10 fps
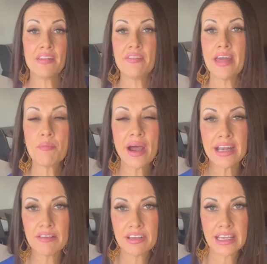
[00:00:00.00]
then they might
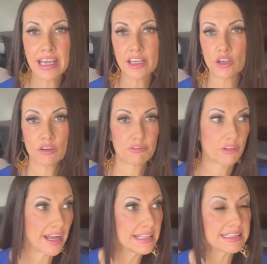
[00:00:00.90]
even get your
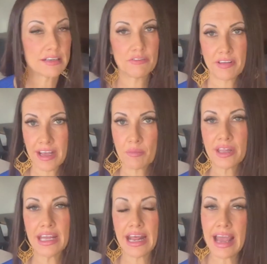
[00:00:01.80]
friends and
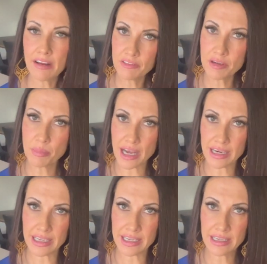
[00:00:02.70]
family and
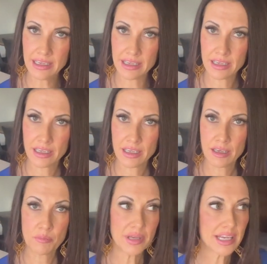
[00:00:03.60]
everybody,
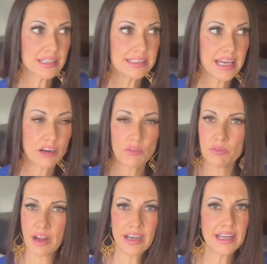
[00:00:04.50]
because they're
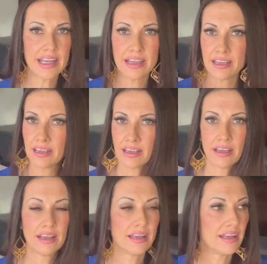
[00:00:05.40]
running
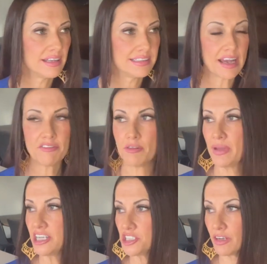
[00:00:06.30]

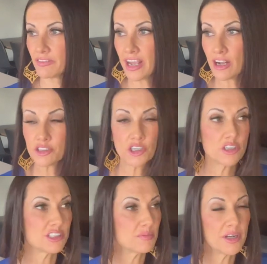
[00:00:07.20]
defamation of character
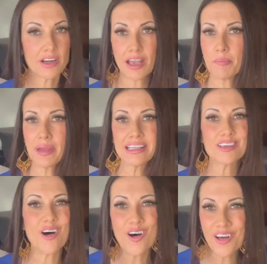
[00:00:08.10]
and smear campaigns
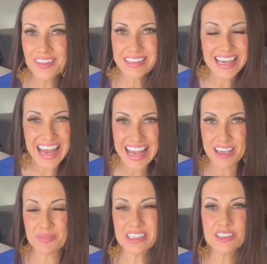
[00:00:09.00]
all the
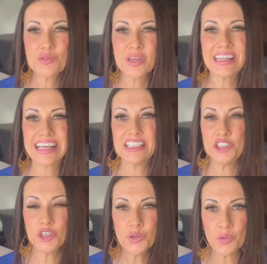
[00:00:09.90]
time. This is what they
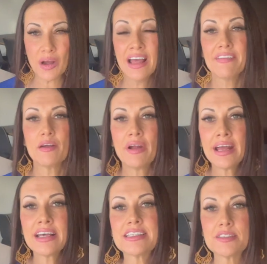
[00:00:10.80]
do. They
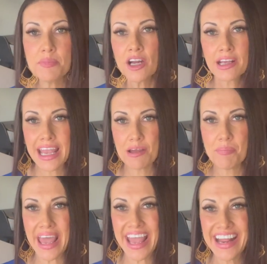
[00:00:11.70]
ran a smear
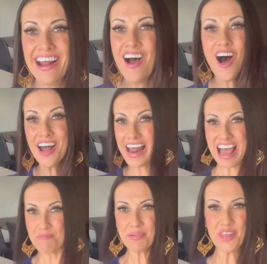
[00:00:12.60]
campaign on
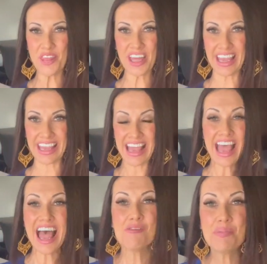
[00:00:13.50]
empathy.
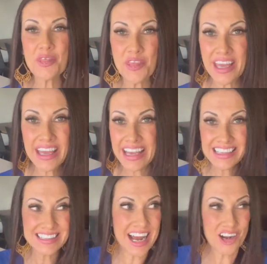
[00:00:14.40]
Empathy
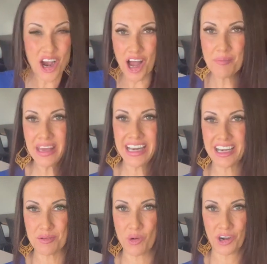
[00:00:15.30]
is not common
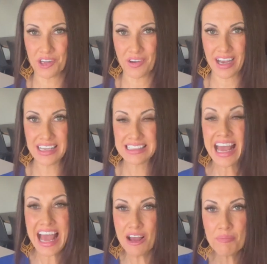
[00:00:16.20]
anymore, you guys.
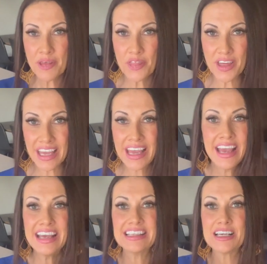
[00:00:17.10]
Empathy
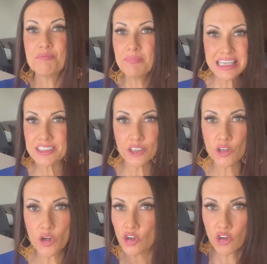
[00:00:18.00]
is a
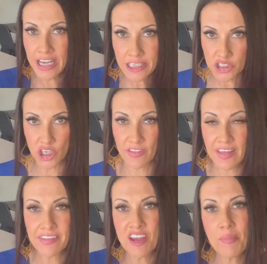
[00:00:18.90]
mystical creature
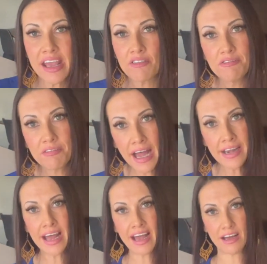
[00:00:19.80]
that they make fun
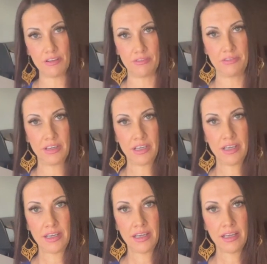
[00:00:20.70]
of.
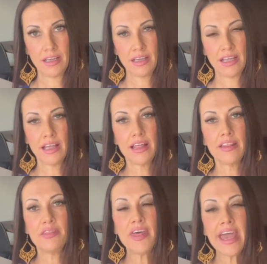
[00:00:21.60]

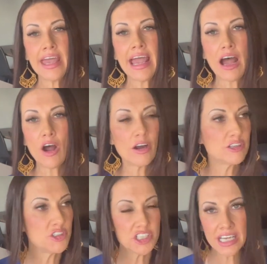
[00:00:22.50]
They are
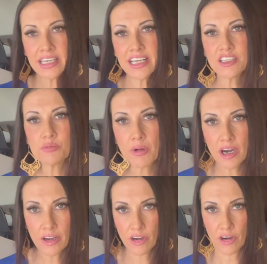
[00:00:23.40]
genius
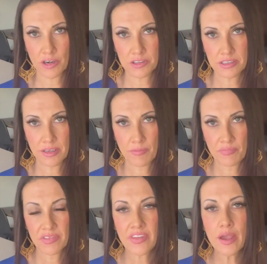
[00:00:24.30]
marketers.
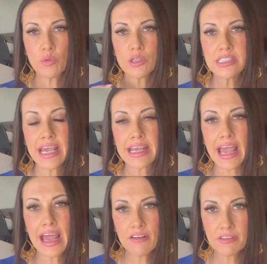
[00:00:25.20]
They will take
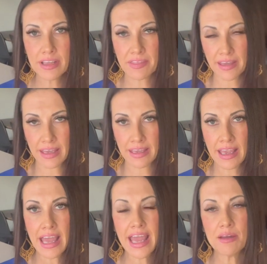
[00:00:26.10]
everything
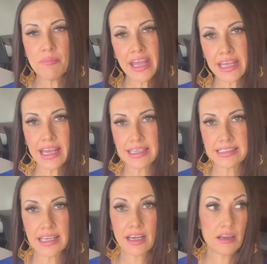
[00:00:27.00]
and make
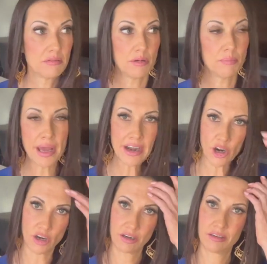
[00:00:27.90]
it better.